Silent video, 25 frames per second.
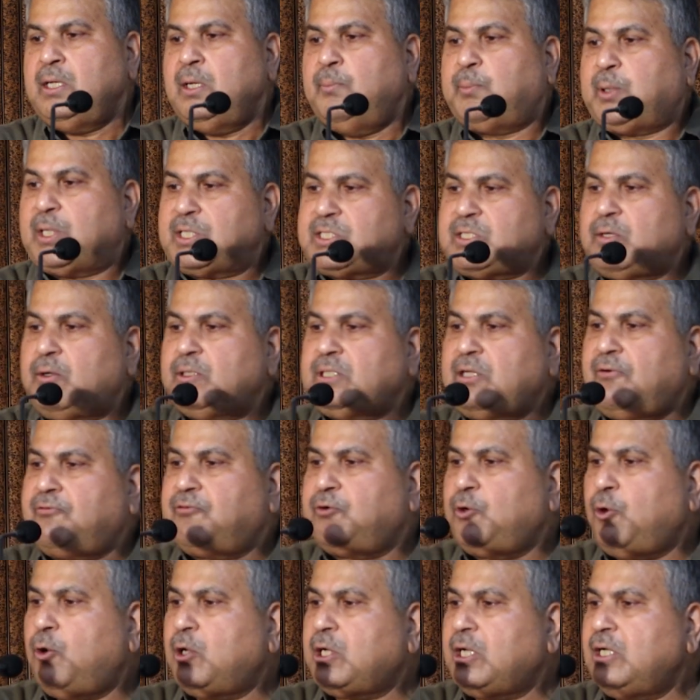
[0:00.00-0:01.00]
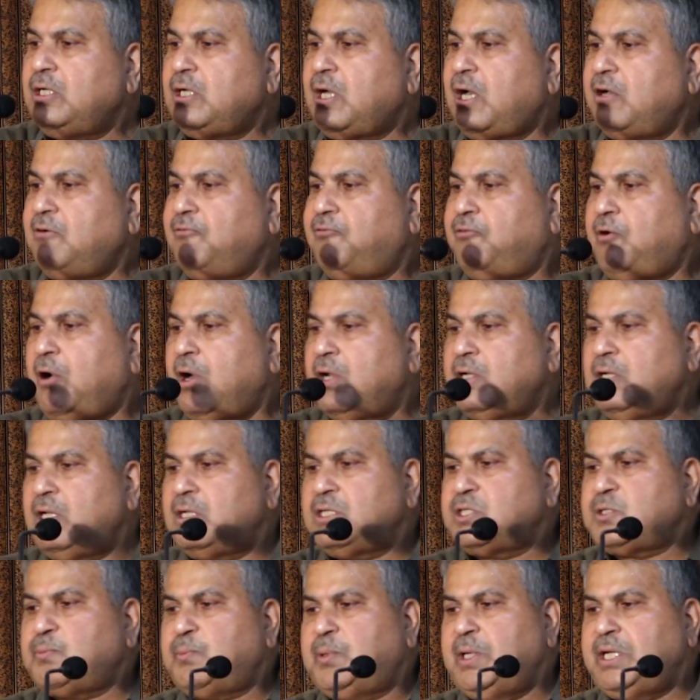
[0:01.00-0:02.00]
Preserve the flora and faunal
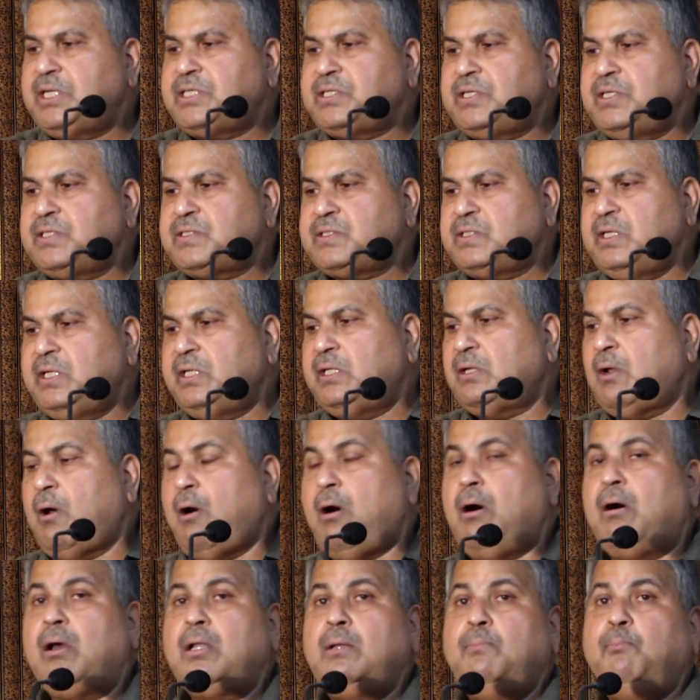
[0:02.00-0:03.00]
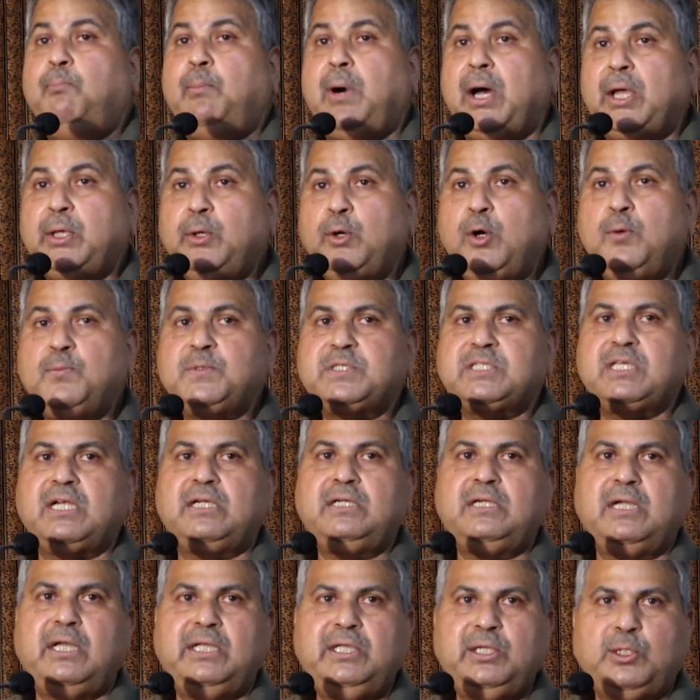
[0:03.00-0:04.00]
species in all biomes
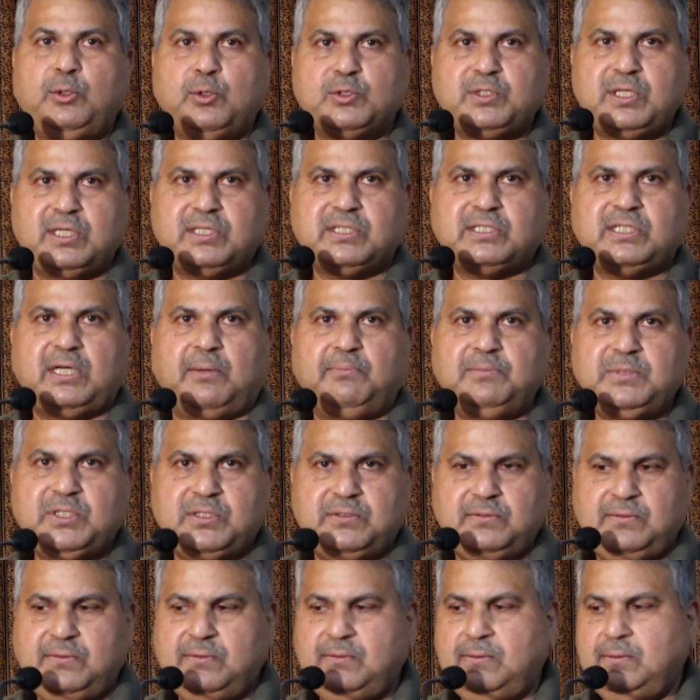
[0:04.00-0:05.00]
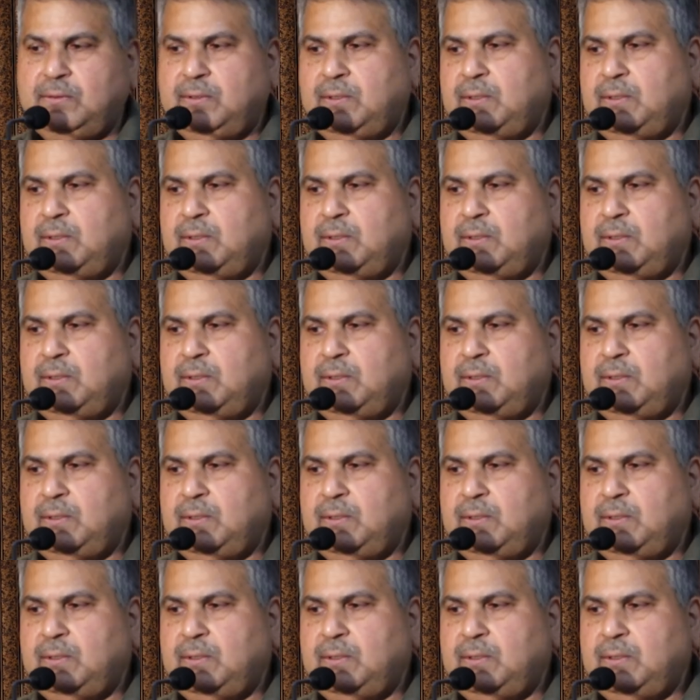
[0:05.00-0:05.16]
and ecosystems.